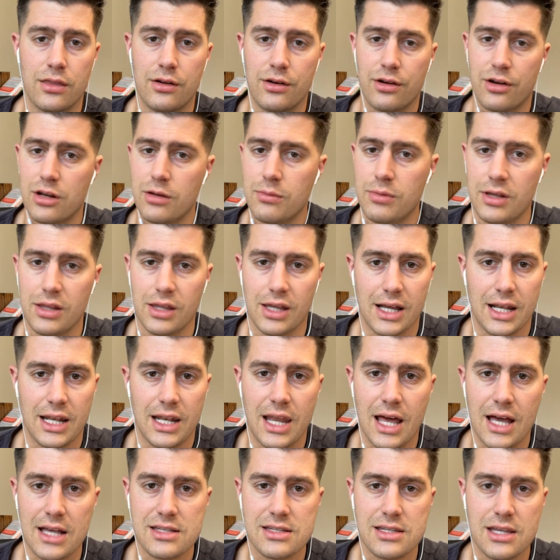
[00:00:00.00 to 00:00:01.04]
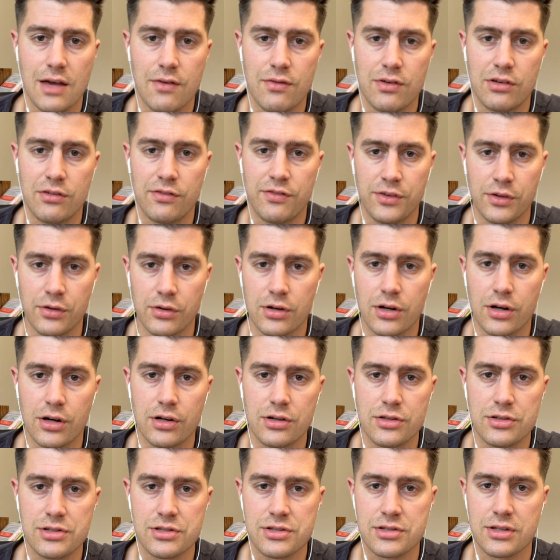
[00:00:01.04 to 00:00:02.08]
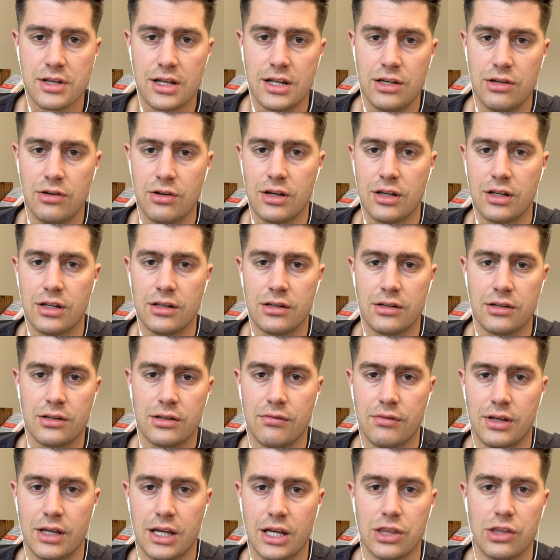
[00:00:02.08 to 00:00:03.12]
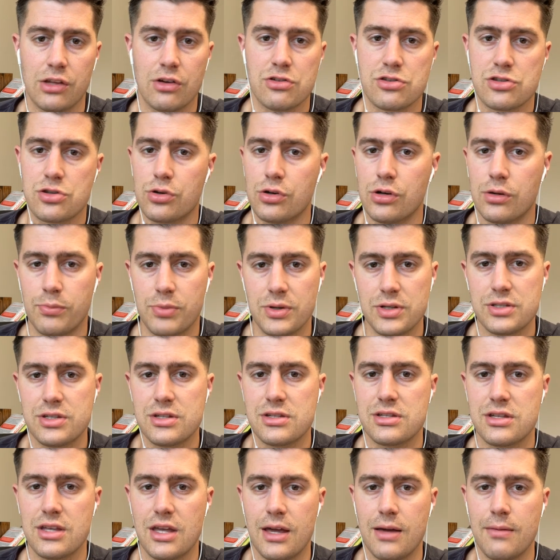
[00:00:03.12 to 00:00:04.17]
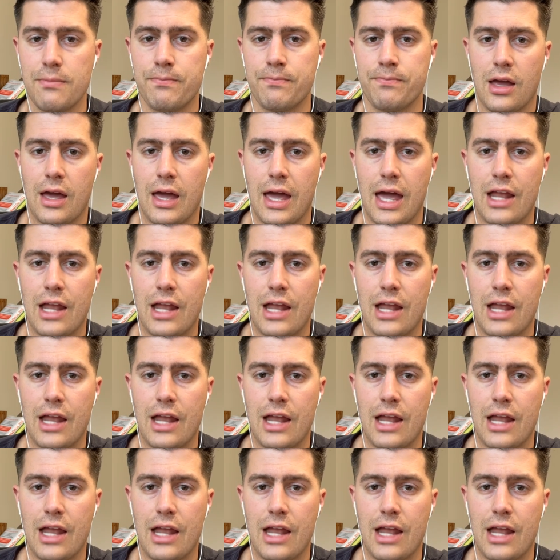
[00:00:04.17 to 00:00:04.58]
They're going to be like net seven fuel cards, and you can get those through your business name.